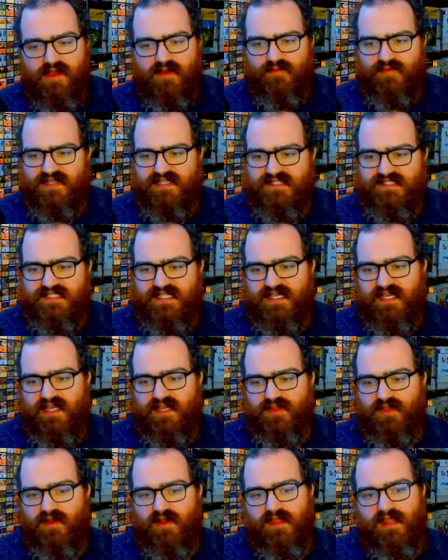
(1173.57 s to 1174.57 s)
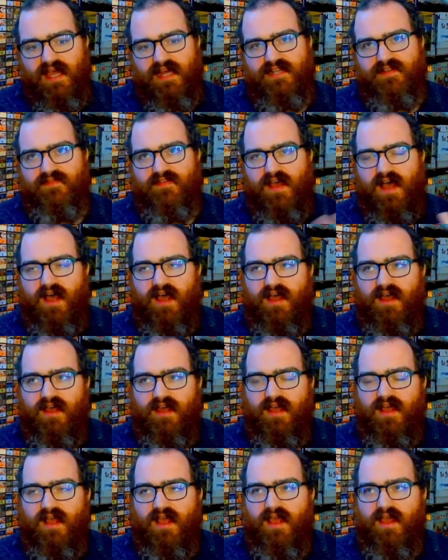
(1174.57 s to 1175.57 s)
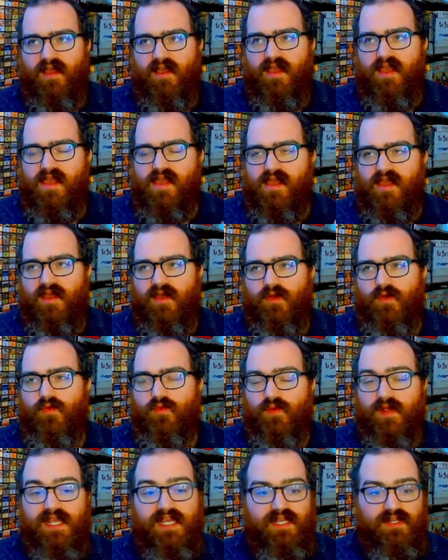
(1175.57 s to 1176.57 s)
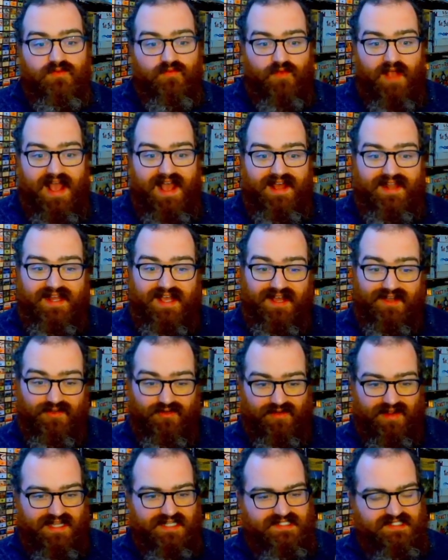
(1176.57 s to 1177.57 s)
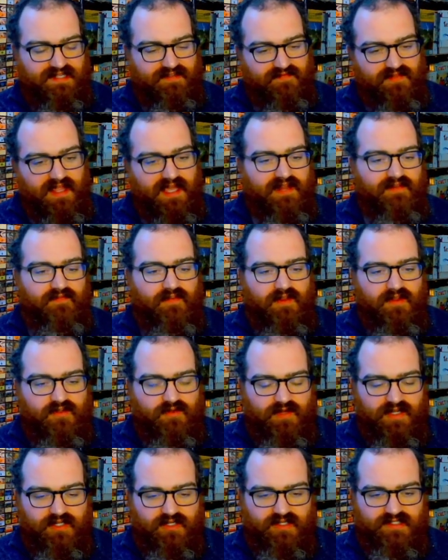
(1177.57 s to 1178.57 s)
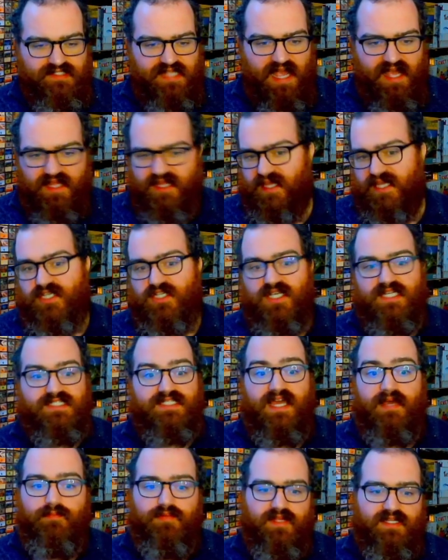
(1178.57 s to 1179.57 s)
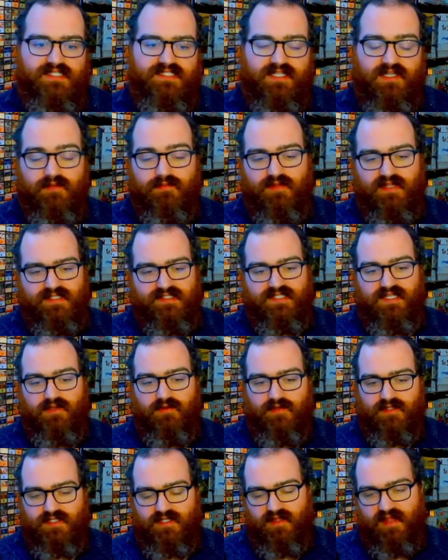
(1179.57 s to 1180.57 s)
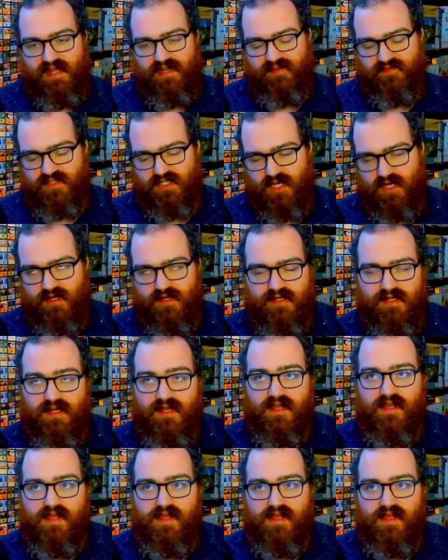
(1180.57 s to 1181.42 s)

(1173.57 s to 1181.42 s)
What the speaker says: We see there are a lot of green red aggressive landfall creatures that like just get +2/+2 until end of turn.